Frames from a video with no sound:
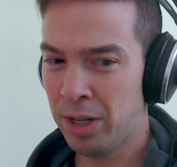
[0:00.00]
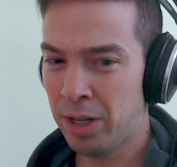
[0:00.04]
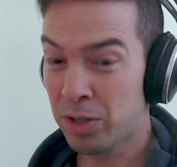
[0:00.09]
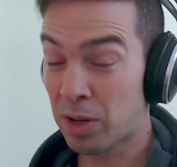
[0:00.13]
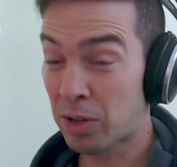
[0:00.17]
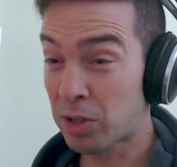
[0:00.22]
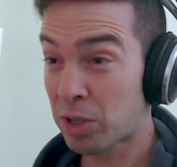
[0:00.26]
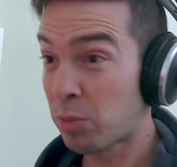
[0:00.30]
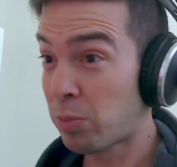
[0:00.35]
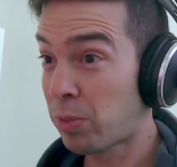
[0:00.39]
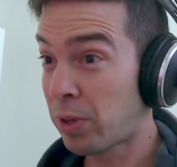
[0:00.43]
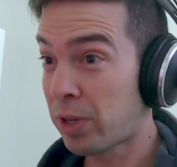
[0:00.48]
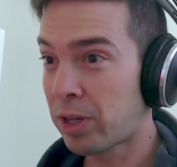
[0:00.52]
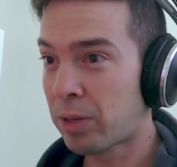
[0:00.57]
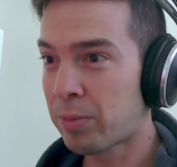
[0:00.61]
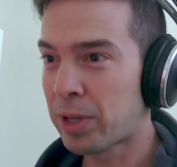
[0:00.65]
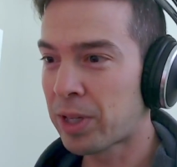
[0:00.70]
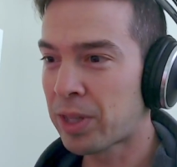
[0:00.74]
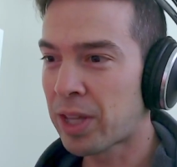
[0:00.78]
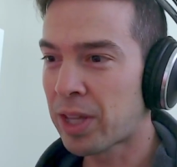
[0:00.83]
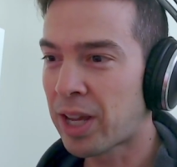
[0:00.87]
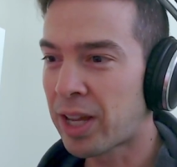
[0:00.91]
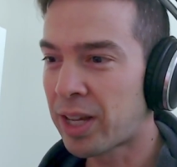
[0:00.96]
So I was complaining
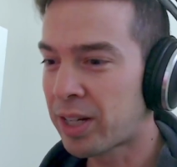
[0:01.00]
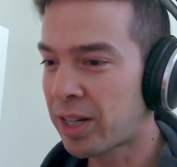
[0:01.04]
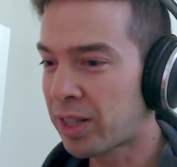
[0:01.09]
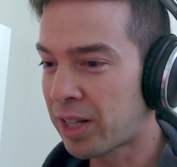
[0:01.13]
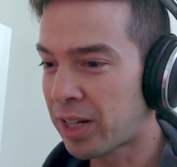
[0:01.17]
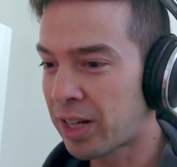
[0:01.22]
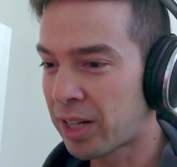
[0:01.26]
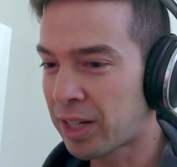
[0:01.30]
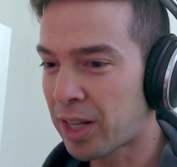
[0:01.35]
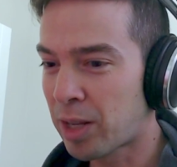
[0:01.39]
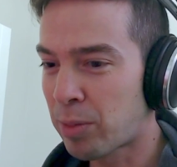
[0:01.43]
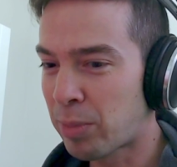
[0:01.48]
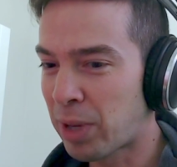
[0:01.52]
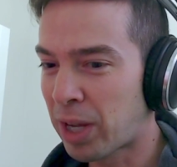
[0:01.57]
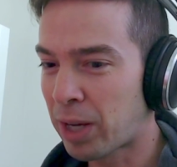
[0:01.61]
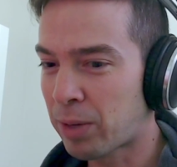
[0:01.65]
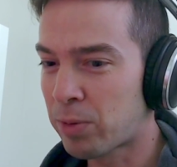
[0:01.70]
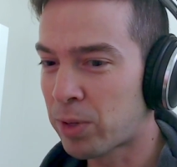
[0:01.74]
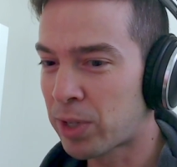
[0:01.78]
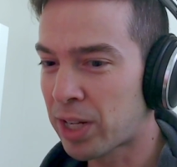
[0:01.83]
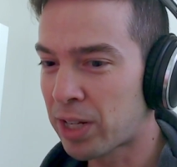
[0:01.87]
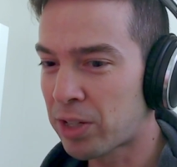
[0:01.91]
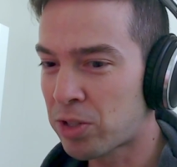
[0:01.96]
about that, and then I came
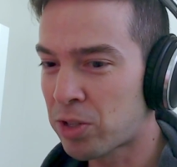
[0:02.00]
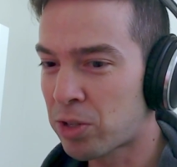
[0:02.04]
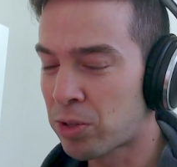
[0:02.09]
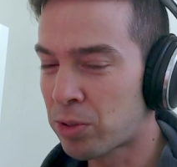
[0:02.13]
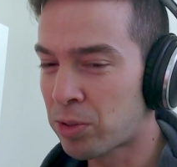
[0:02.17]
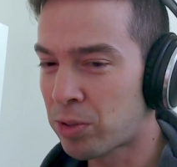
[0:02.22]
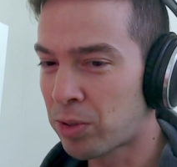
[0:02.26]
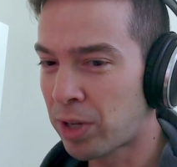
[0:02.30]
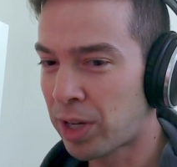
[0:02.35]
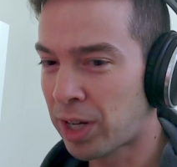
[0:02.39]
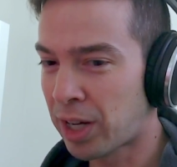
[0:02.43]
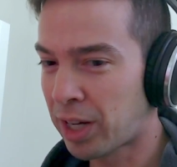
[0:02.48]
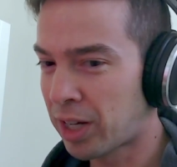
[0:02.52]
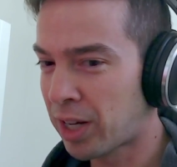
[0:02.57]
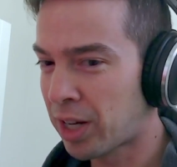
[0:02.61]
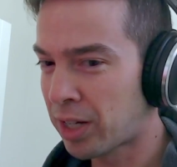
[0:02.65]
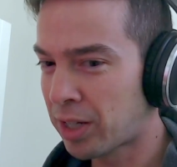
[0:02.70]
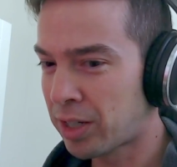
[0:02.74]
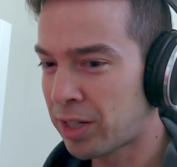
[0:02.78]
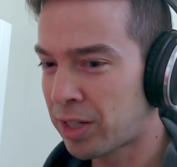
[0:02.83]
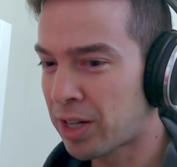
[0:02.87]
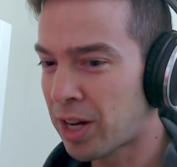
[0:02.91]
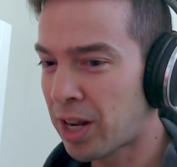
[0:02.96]
back for day 2 and I
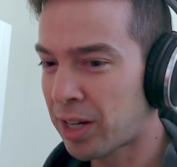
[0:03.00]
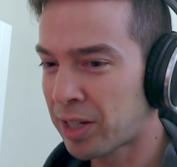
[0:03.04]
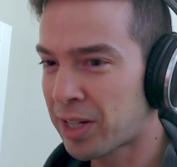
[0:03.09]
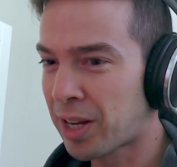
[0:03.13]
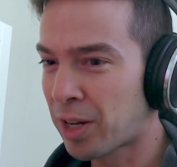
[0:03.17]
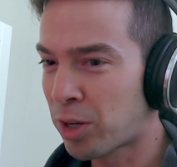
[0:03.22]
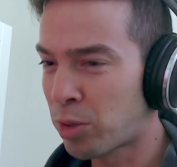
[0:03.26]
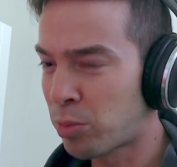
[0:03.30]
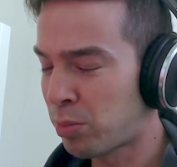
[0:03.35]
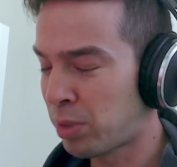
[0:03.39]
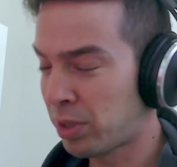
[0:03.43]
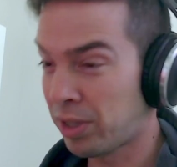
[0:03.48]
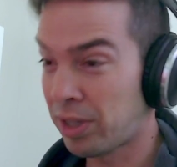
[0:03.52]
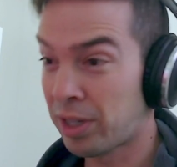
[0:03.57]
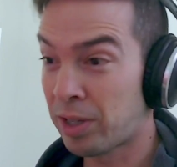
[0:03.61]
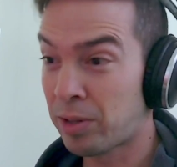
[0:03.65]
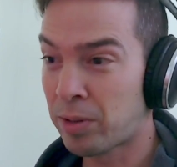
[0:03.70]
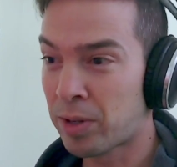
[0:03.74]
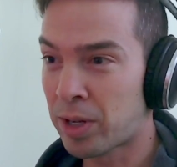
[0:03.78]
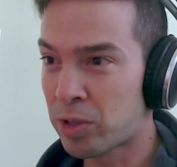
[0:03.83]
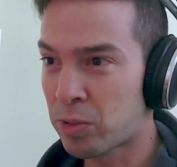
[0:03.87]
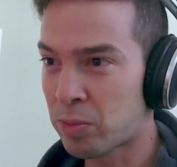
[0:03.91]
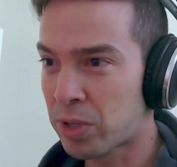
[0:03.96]
got knocked out, but
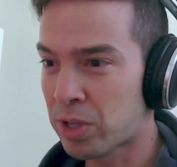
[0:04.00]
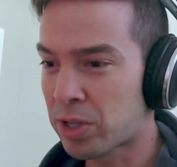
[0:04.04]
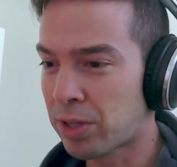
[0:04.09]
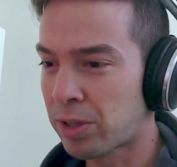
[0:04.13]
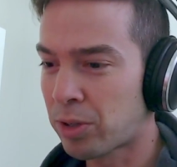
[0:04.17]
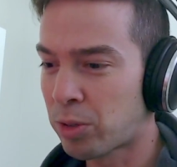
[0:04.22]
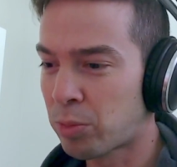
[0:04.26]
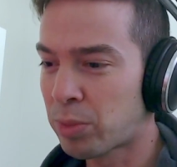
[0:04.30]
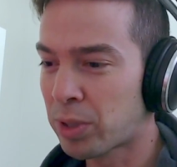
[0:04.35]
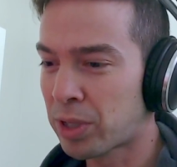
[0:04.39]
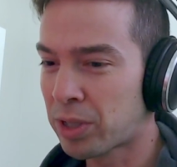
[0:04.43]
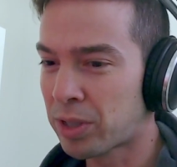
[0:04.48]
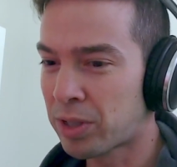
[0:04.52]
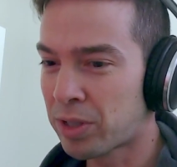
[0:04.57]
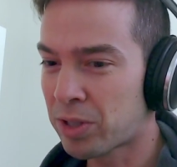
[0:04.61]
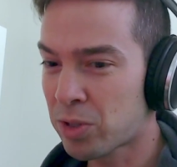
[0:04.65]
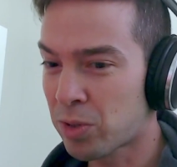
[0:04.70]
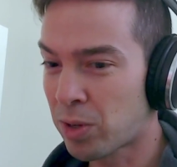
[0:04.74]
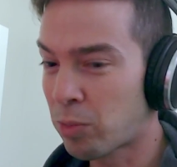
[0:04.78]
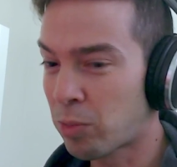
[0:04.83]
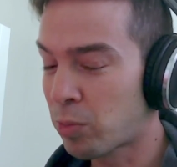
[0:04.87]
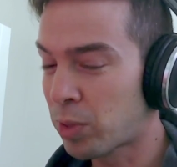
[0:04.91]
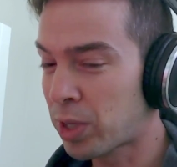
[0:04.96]
late reg was still open.
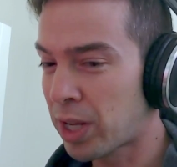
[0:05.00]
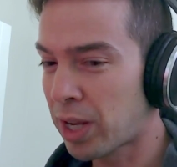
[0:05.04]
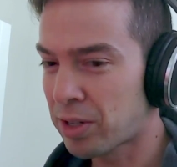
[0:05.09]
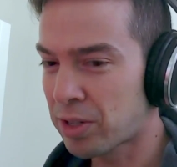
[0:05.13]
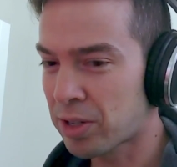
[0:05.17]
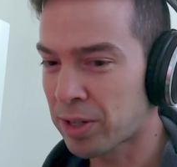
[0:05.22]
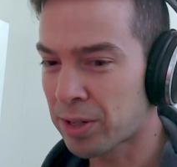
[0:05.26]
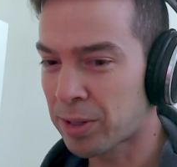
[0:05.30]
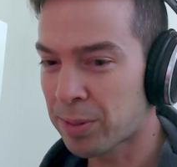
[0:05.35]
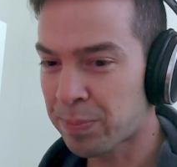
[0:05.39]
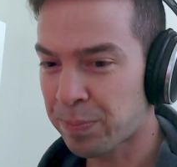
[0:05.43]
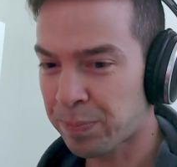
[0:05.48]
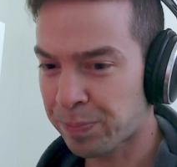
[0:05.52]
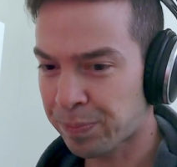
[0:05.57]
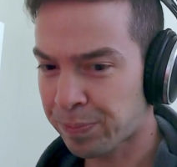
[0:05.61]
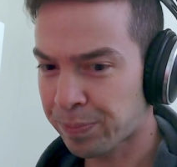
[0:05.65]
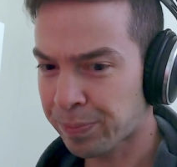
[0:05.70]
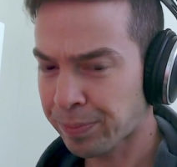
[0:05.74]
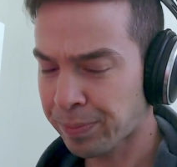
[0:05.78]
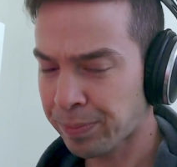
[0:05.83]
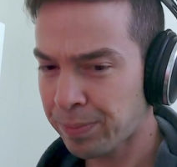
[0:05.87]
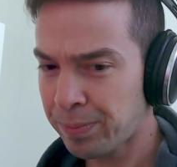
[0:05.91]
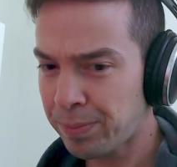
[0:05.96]
So I re-enter,
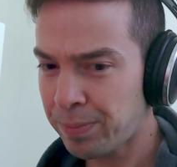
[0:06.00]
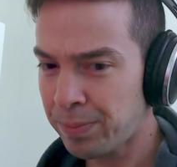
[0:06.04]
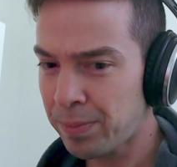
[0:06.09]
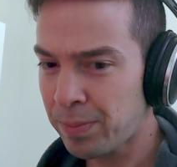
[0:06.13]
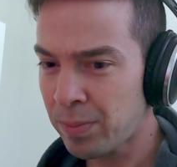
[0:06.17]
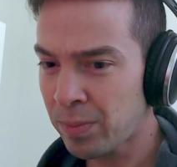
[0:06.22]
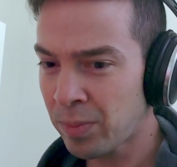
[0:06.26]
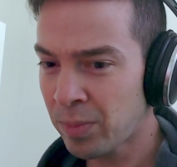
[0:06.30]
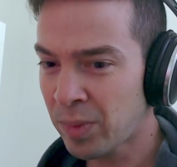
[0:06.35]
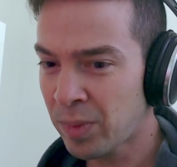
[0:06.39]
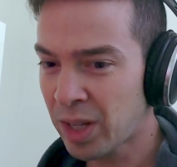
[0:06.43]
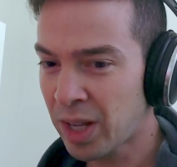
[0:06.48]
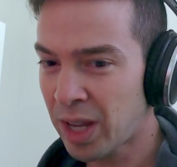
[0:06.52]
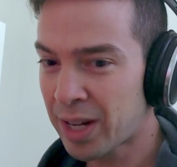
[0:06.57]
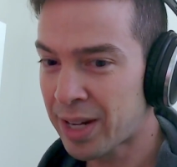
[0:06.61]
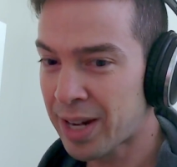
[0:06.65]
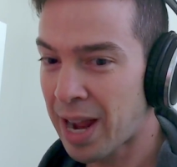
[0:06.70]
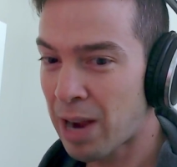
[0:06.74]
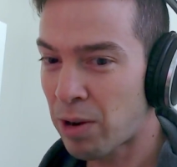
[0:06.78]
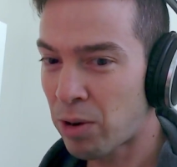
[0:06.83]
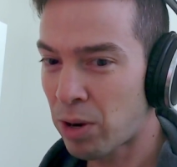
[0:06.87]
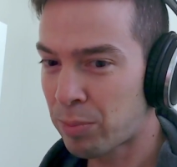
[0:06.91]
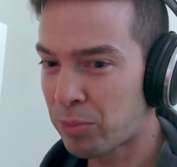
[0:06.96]

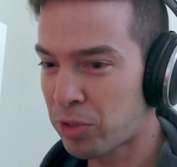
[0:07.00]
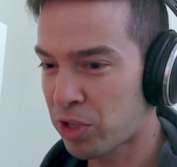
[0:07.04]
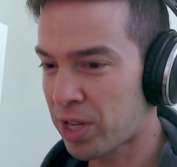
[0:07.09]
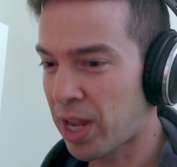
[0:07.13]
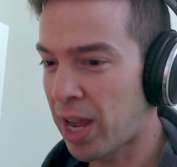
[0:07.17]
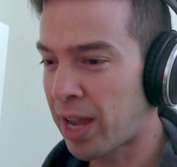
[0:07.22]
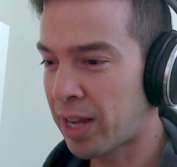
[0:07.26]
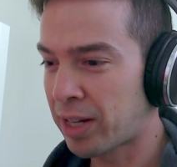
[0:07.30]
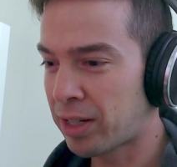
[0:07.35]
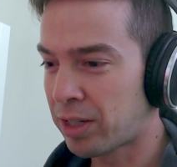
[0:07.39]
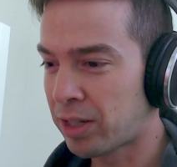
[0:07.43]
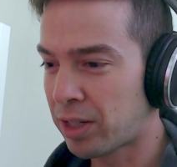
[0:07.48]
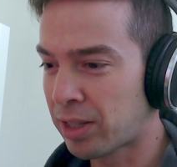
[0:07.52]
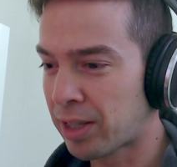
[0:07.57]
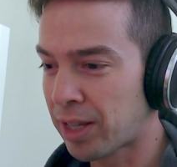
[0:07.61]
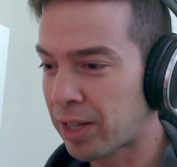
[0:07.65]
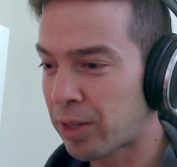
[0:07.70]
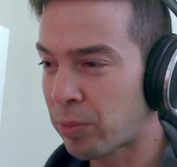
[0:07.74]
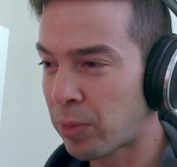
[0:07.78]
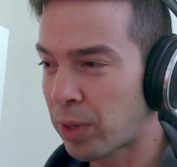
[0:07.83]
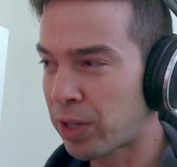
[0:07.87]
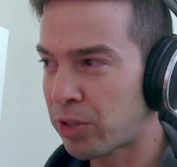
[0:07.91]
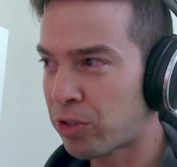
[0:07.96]
and now I'm just at a
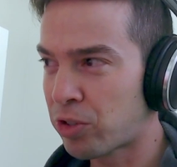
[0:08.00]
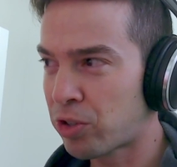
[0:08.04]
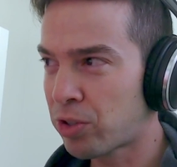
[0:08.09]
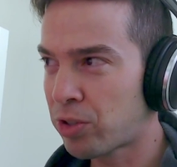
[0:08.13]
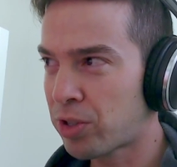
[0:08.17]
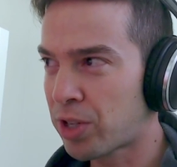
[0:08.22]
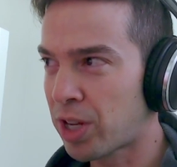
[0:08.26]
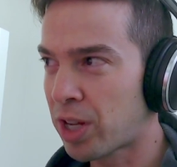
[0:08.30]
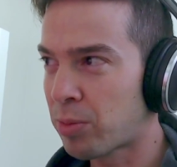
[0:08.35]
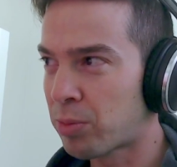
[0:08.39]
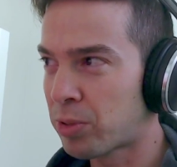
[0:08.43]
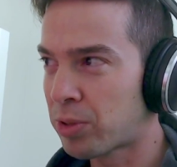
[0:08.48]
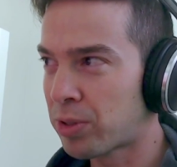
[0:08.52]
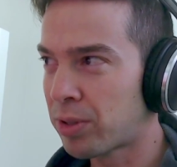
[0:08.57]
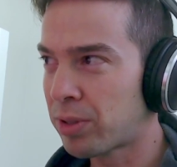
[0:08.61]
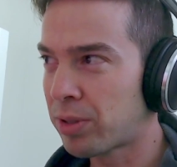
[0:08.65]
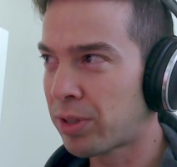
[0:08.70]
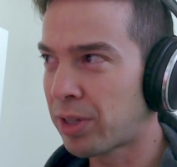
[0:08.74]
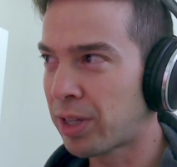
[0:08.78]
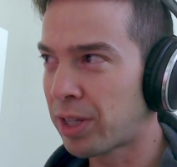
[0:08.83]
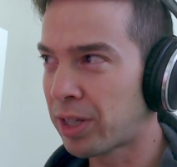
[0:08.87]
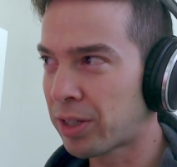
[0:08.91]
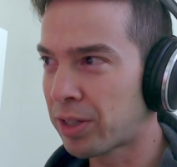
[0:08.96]
late reg
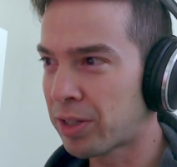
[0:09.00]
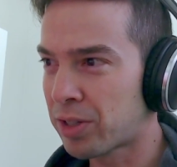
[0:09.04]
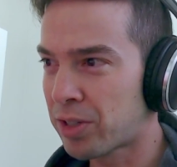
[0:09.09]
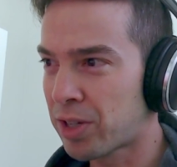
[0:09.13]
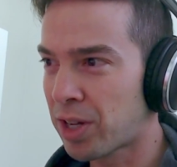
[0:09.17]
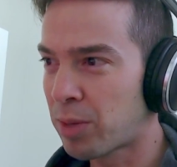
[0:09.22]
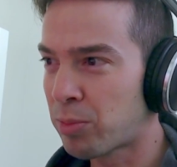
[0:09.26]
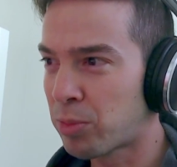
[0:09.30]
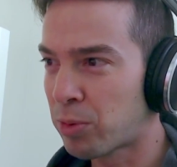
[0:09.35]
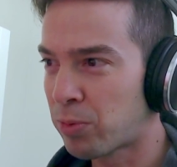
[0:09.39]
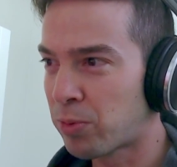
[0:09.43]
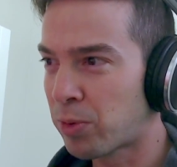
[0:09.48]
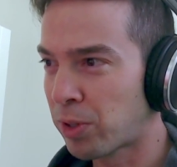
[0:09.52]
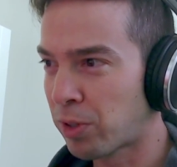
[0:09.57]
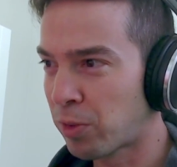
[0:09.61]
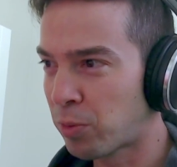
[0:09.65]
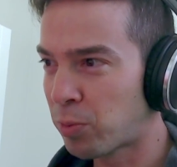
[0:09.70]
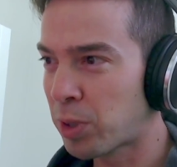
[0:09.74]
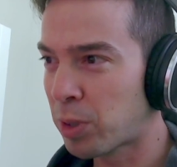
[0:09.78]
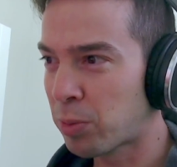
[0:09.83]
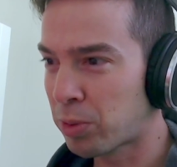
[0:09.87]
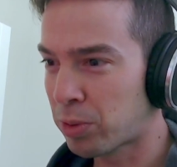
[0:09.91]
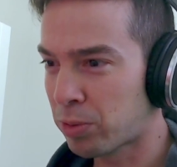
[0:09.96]
table, like a table full
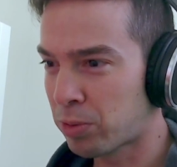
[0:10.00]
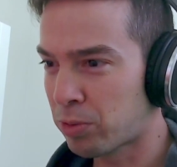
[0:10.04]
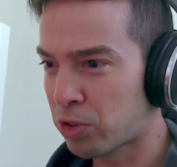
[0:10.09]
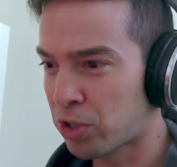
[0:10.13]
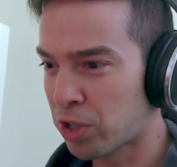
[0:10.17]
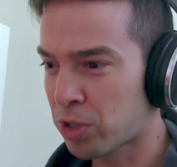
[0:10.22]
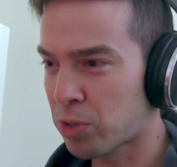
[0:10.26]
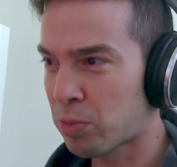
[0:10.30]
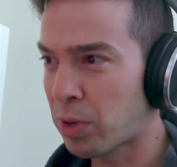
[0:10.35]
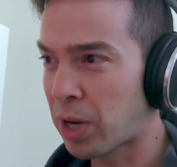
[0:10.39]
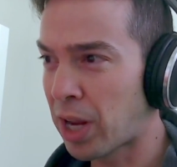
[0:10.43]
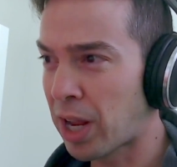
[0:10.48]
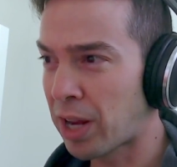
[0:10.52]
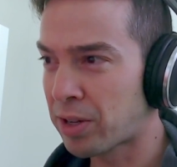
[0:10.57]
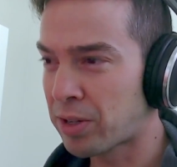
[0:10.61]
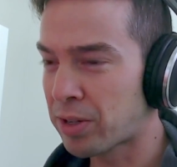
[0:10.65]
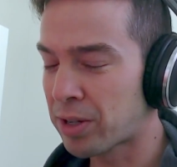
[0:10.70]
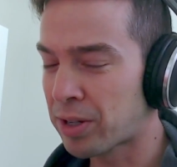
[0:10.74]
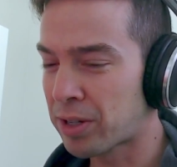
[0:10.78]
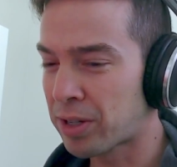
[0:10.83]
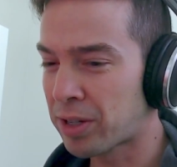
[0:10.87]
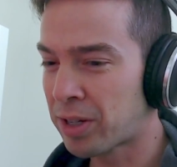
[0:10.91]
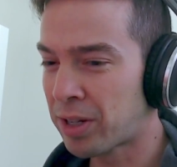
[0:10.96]
of people who just
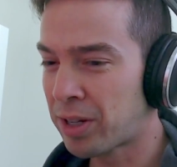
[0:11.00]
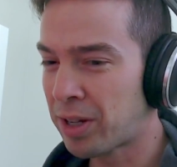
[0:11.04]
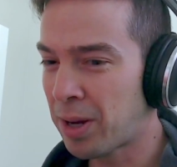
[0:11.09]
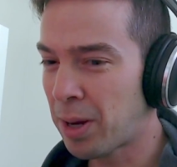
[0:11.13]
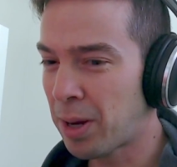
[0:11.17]
re-entered.